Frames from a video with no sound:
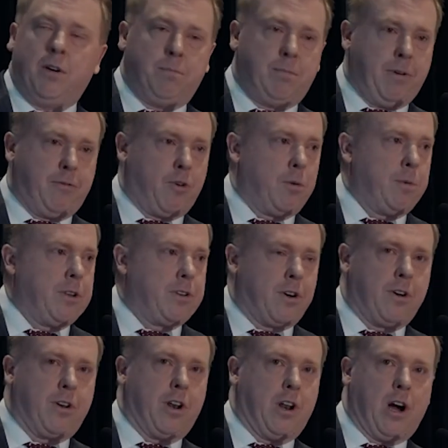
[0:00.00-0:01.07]
before we
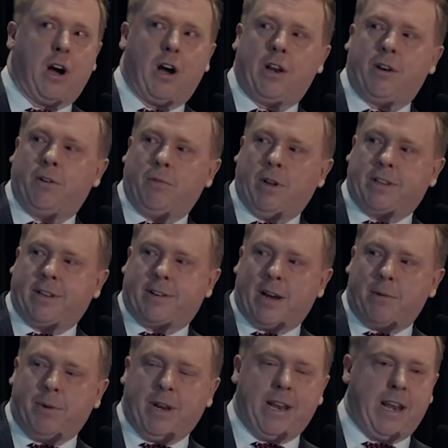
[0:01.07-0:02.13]
turned it on, at the
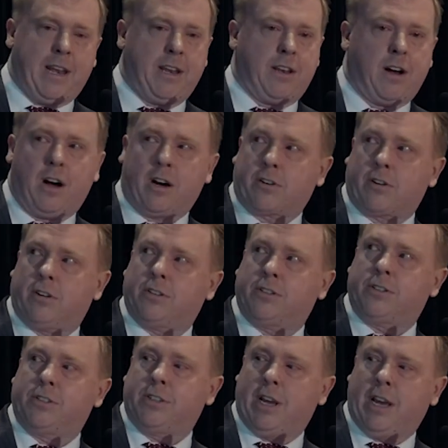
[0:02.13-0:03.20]
time we had 80
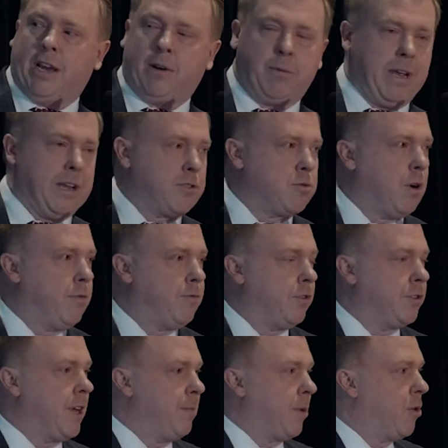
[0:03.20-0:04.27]
doctors, and we had 12
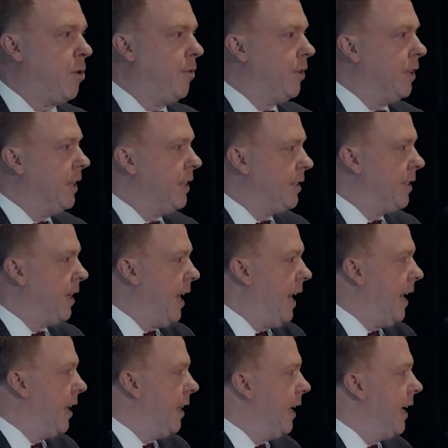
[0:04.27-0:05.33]
full-time equivalents
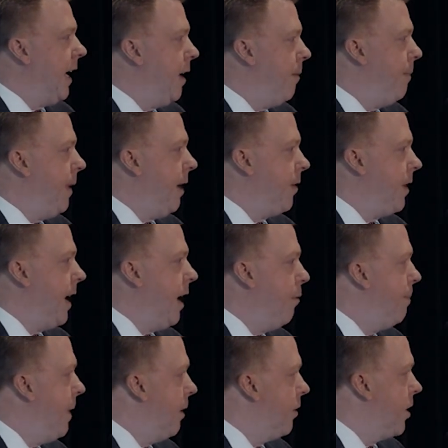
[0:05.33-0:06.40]
handling inbound and
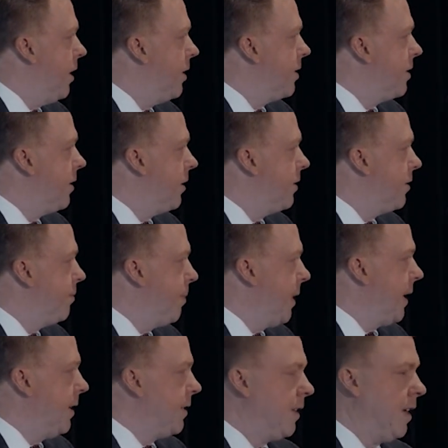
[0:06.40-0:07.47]
outbound consults,
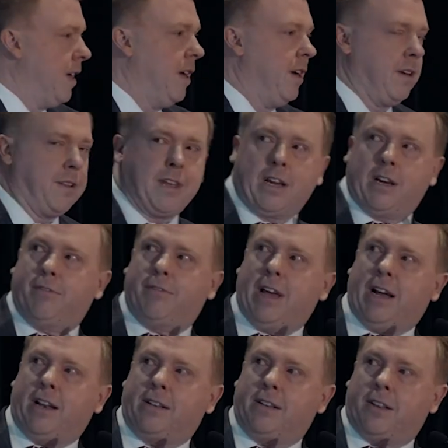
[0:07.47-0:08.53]
because think of
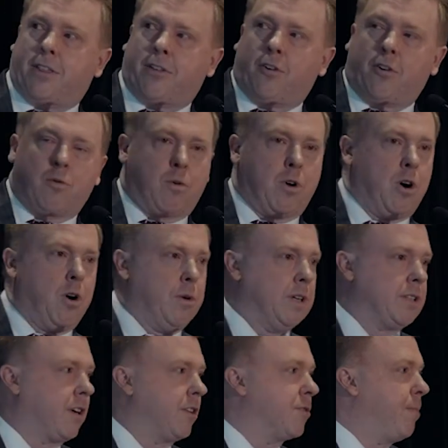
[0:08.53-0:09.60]
that third row
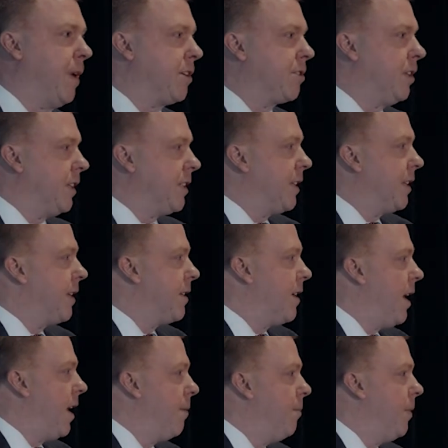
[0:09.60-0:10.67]
as our specialists at the
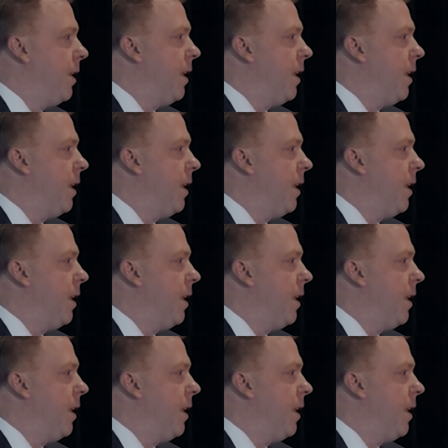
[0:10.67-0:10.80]
time.